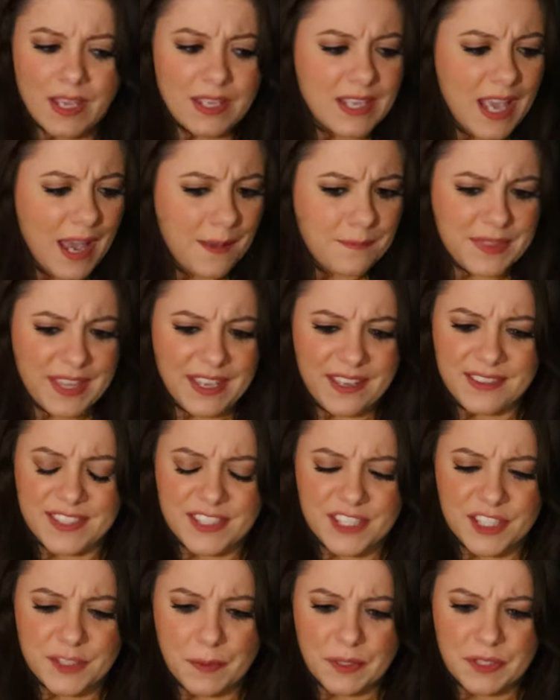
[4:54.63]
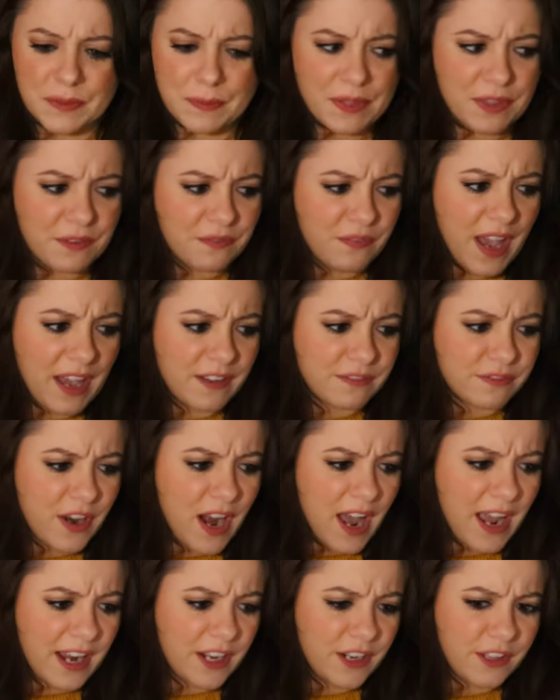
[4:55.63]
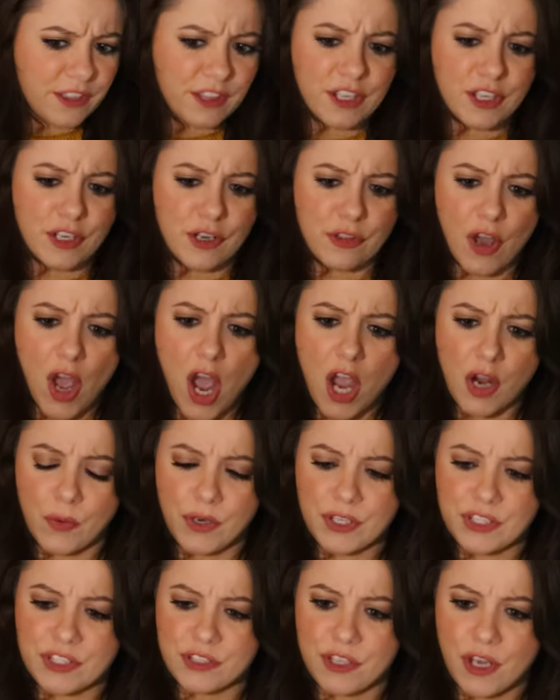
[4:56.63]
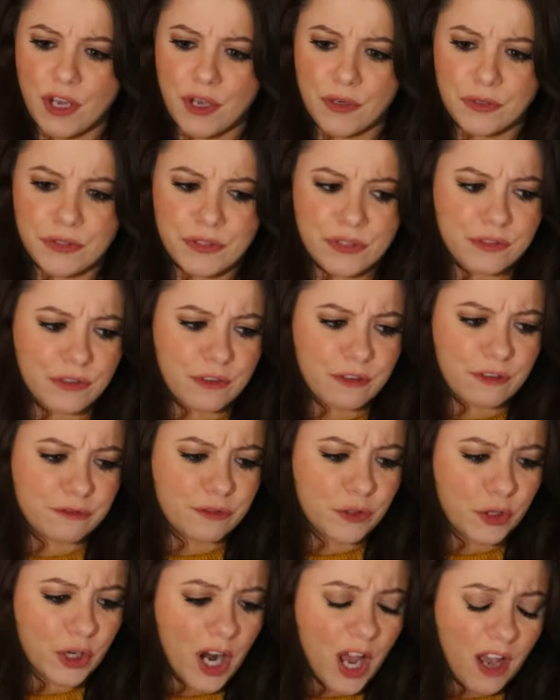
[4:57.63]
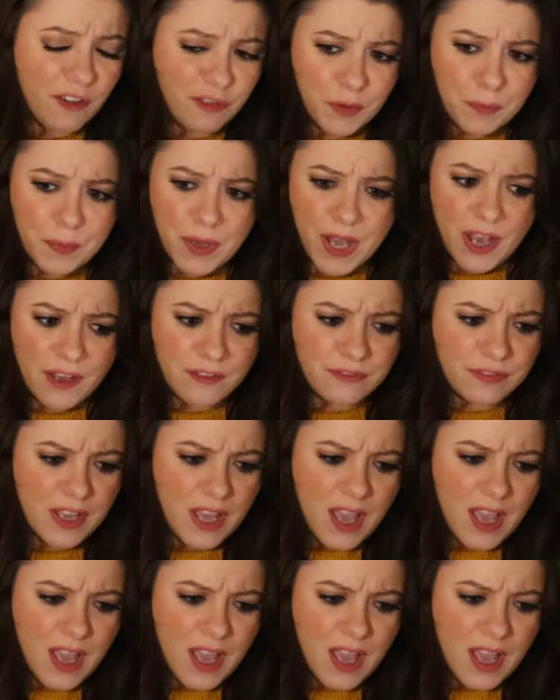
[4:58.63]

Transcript: Yeah, I'm thinking this is supposed to be the Fat Friar, the, you know, the Hogwarts ghost for Hufflepuff.